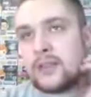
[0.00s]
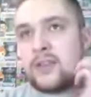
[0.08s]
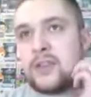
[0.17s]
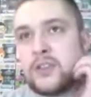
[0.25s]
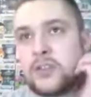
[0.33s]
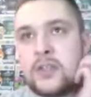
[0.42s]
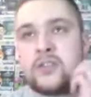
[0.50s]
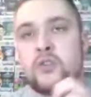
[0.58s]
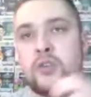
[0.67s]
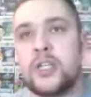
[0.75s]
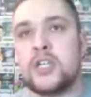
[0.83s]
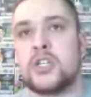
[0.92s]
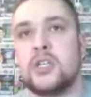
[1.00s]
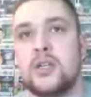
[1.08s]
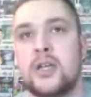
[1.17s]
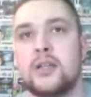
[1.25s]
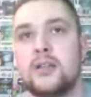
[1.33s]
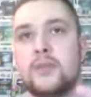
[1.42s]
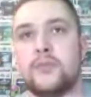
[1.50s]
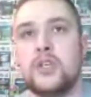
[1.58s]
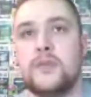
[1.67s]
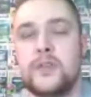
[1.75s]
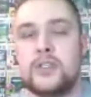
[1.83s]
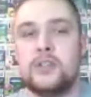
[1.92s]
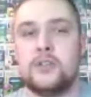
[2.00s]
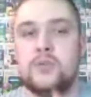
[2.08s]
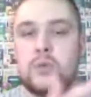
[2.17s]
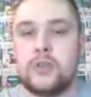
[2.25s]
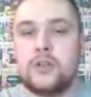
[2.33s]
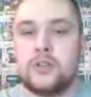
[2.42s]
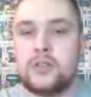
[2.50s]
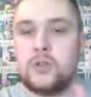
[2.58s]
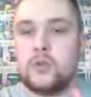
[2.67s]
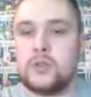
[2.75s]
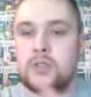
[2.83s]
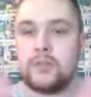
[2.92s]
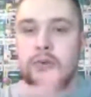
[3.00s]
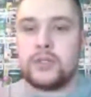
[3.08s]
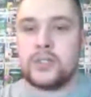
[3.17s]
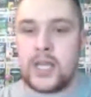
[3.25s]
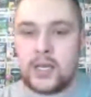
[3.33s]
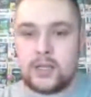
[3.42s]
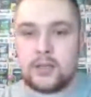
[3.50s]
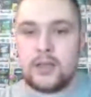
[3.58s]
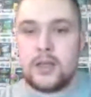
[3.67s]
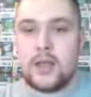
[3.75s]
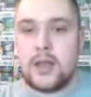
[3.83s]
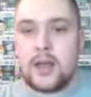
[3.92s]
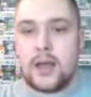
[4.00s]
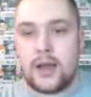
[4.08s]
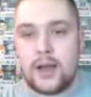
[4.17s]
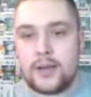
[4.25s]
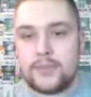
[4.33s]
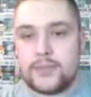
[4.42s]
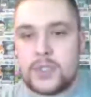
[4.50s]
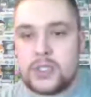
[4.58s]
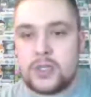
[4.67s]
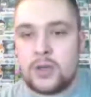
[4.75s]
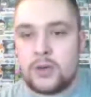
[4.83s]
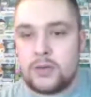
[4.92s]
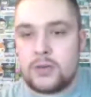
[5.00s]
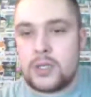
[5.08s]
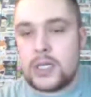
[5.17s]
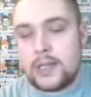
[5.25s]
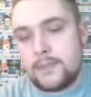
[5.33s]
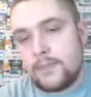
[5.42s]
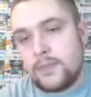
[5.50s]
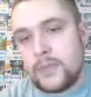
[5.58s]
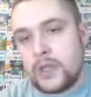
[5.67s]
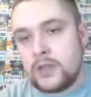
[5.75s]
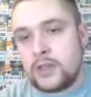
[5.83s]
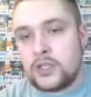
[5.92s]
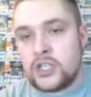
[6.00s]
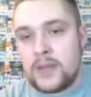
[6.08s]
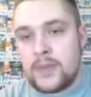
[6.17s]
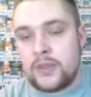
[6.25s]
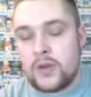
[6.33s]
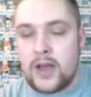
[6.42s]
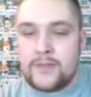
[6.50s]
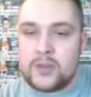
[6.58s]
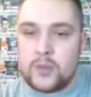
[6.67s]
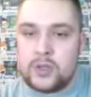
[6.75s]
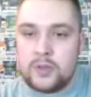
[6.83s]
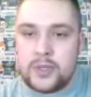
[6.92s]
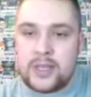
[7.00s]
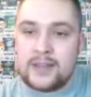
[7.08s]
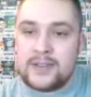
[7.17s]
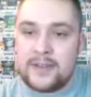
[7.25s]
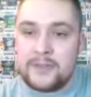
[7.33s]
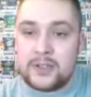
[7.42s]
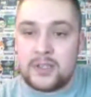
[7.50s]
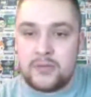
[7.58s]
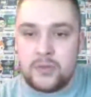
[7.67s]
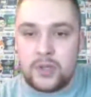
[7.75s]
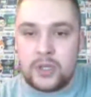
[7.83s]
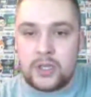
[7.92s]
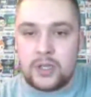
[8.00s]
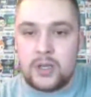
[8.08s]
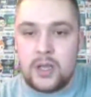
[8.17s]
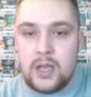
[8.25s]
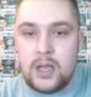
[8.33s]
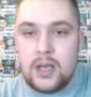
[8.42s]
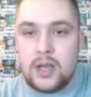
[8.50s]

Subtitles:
it's tradition that the previous year's winner do the presenting. So it's a shame that they'll have someone new. But Casey Affleck did really good